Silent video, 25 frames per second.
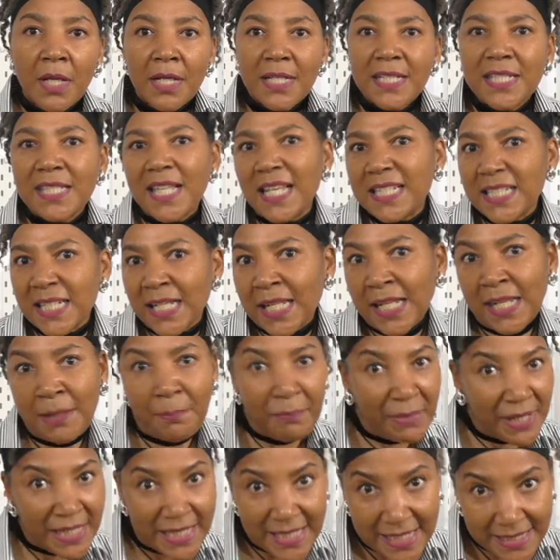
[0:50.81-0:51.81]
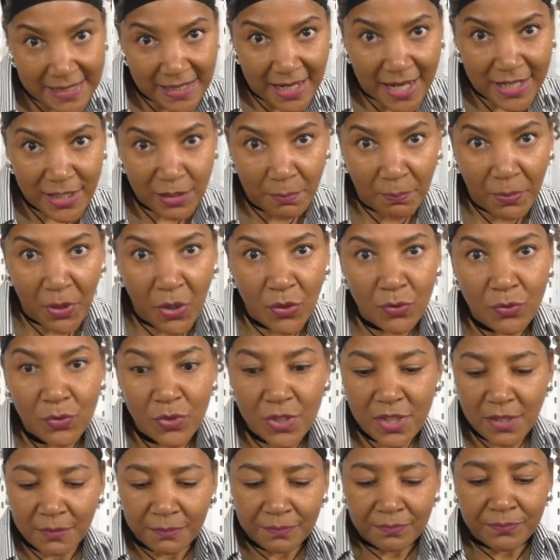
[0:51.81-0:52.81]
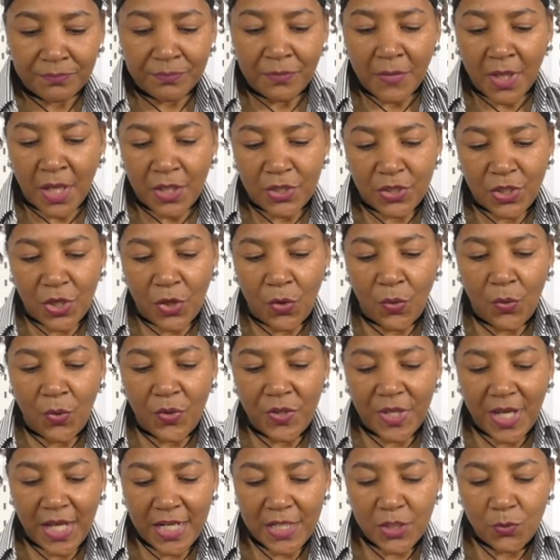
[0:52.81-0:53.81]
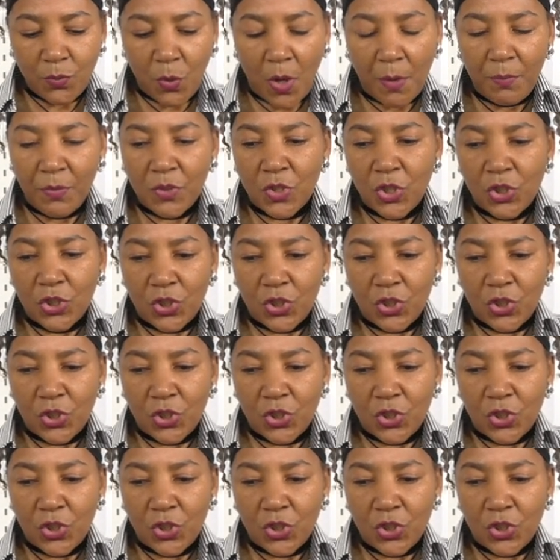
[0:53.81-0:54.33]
aesthetically pleasing, I suppose. So that is what I'm going to